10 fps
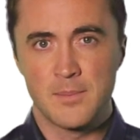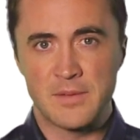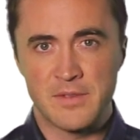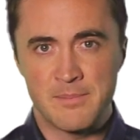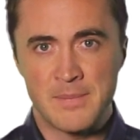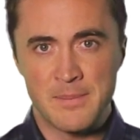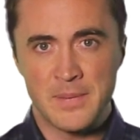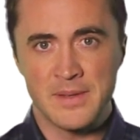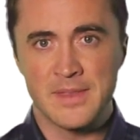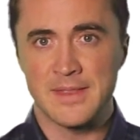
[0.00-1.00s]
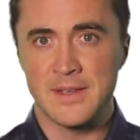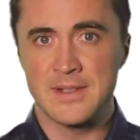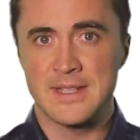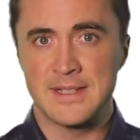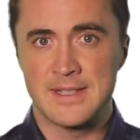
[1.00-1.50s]
But remember that there
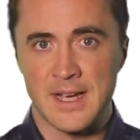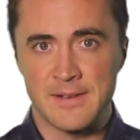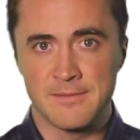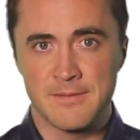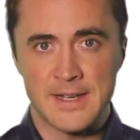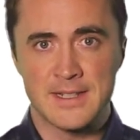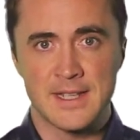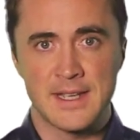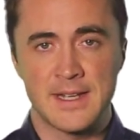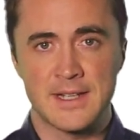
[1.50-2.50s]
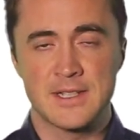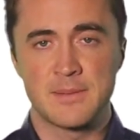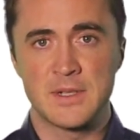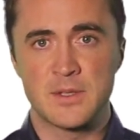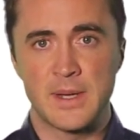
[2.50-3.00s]
is a direct
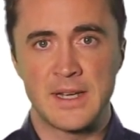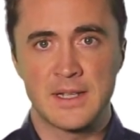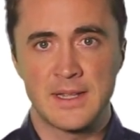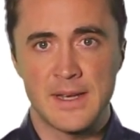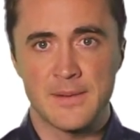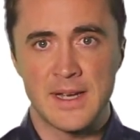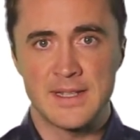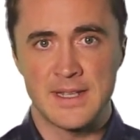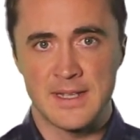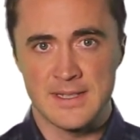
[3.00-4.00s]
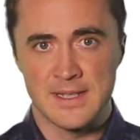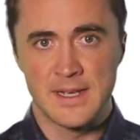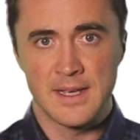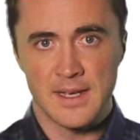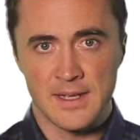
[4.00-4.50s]
connection between clear ideas
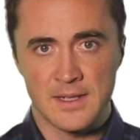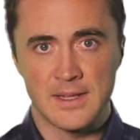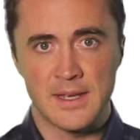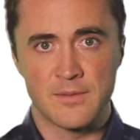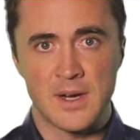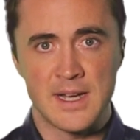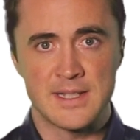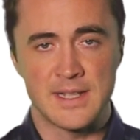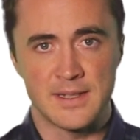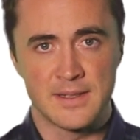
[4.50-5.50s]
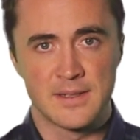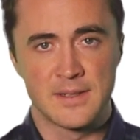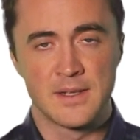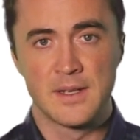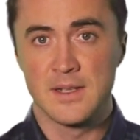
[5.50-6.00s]
and clear writing.
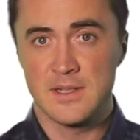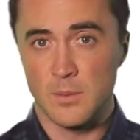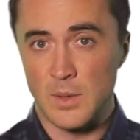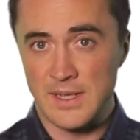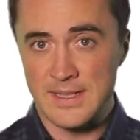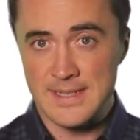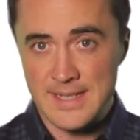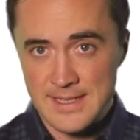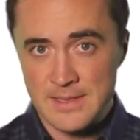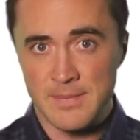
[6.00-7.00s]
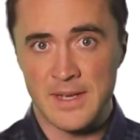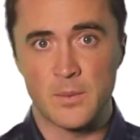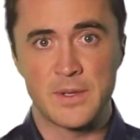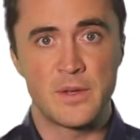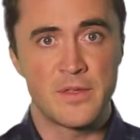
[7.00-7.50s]
So while it doesn't matter
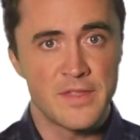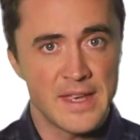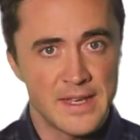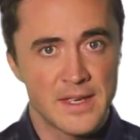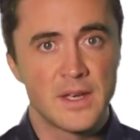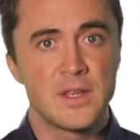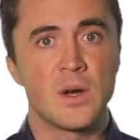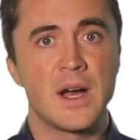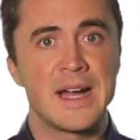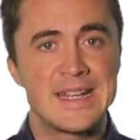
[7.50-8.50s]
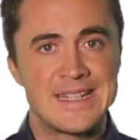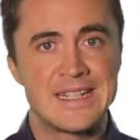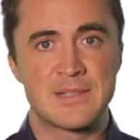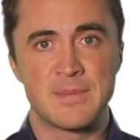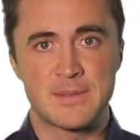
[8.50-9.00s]
what you think, your
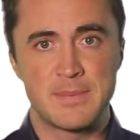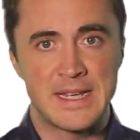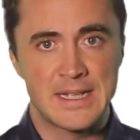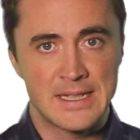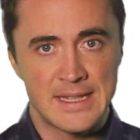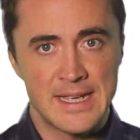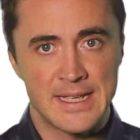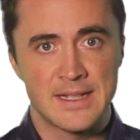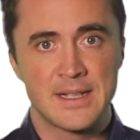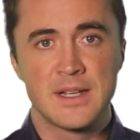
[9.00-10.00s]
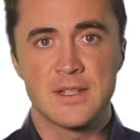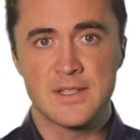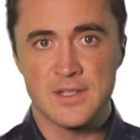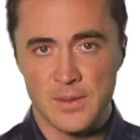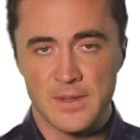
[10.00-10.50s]
ideas must be clear
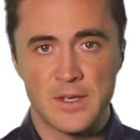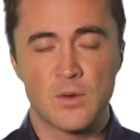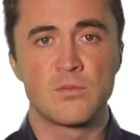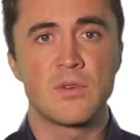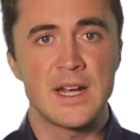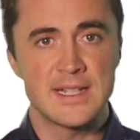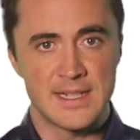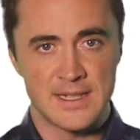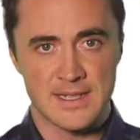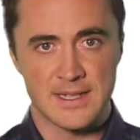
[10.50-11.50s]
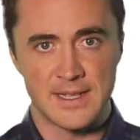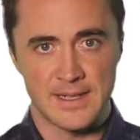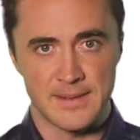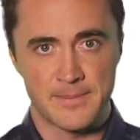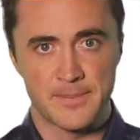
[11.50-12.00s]
so that your writing is
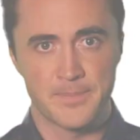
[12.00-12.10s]
clear.